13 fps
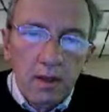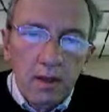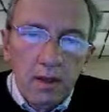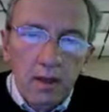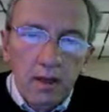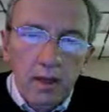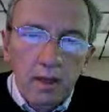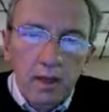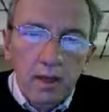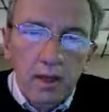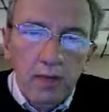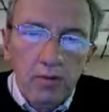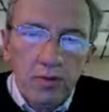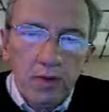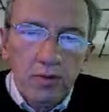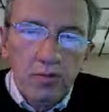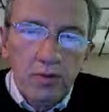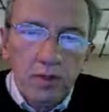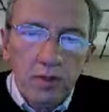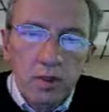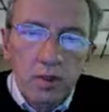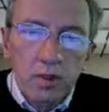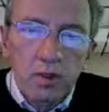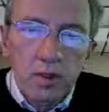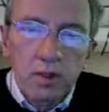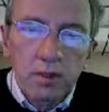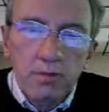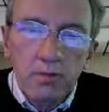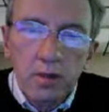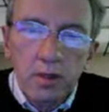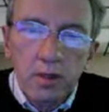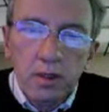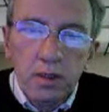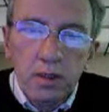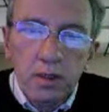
edit, copy, print, or export it